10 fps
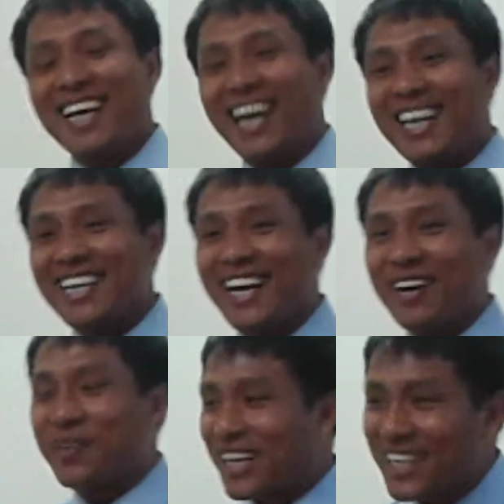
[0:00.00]
And
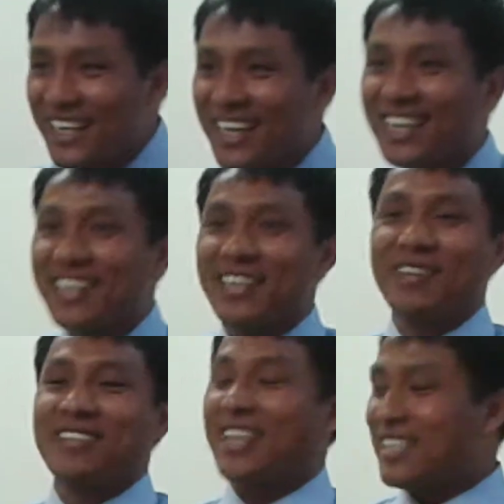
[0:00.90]
we clean it,
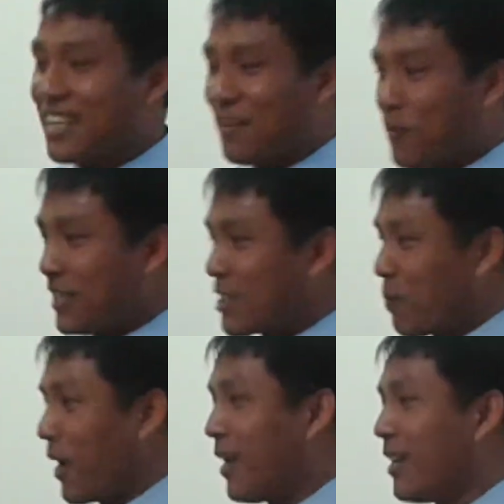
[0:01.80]
there's a bit of
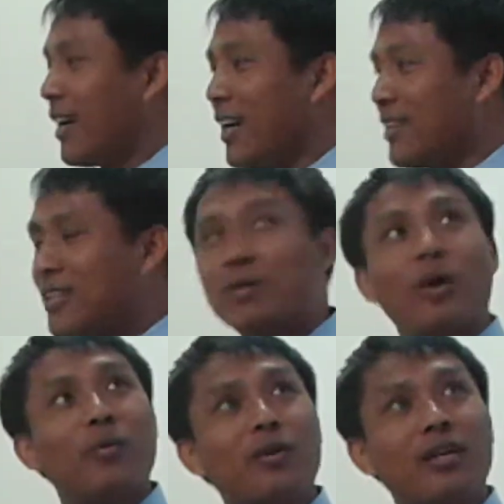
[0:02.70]
smell, and that's
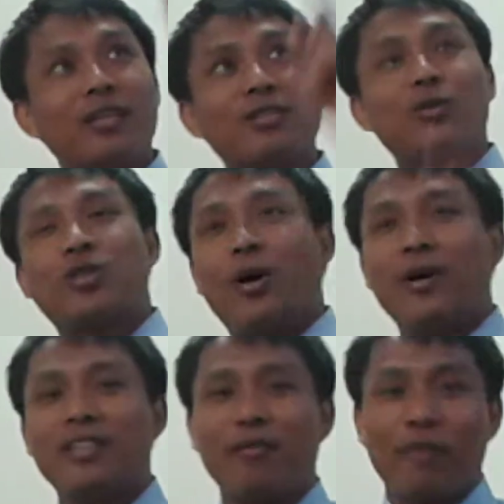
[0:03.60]
why we switch
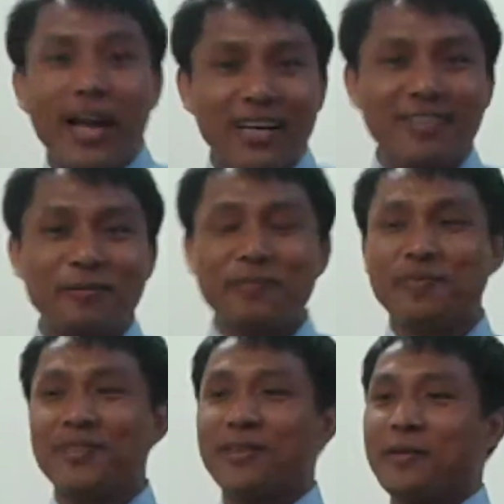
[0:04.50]
on the fan,
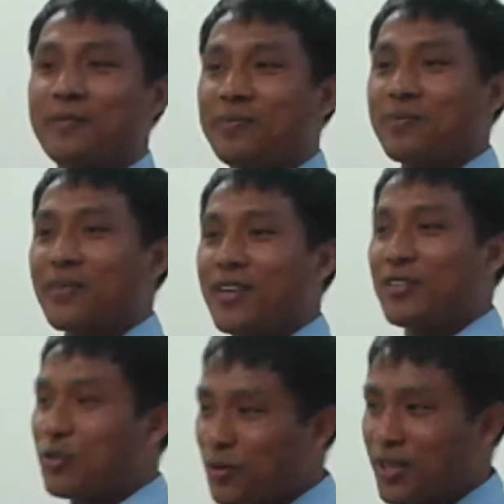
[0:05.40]

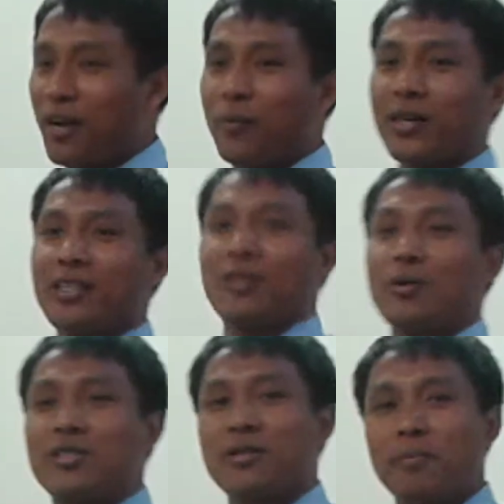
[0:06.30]
to dry away
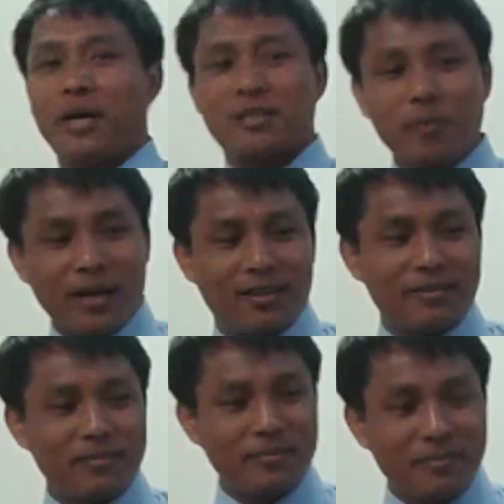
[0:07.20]
those bad smell.
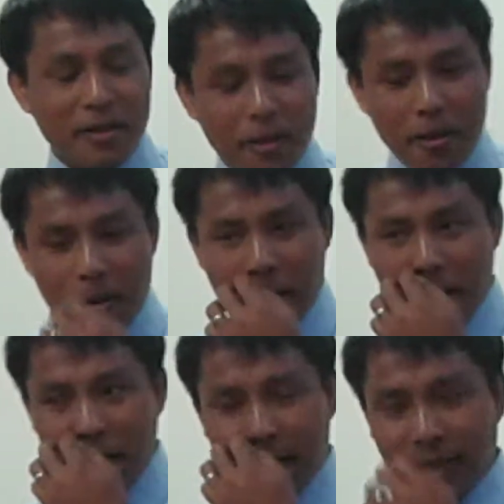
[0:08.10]

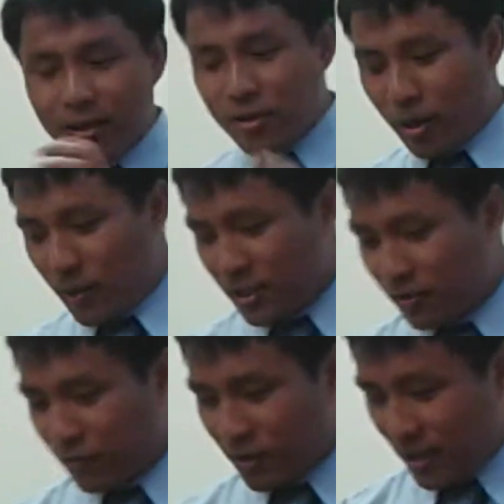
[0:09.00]
And thank you so
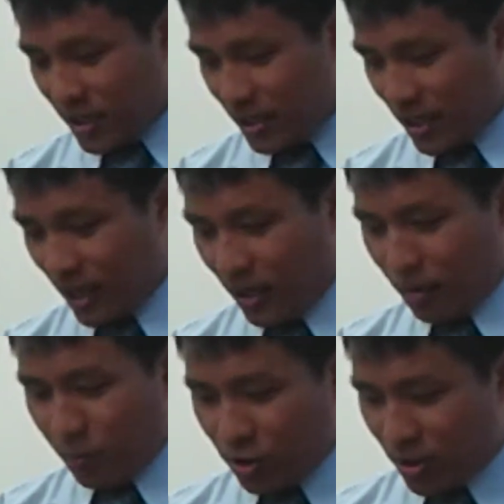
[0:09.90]
much for this
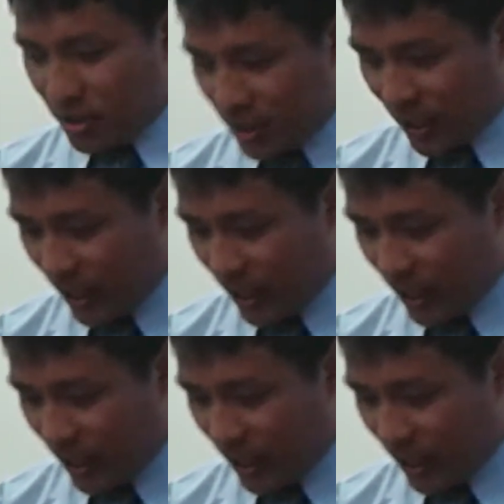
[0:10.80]
opportunity.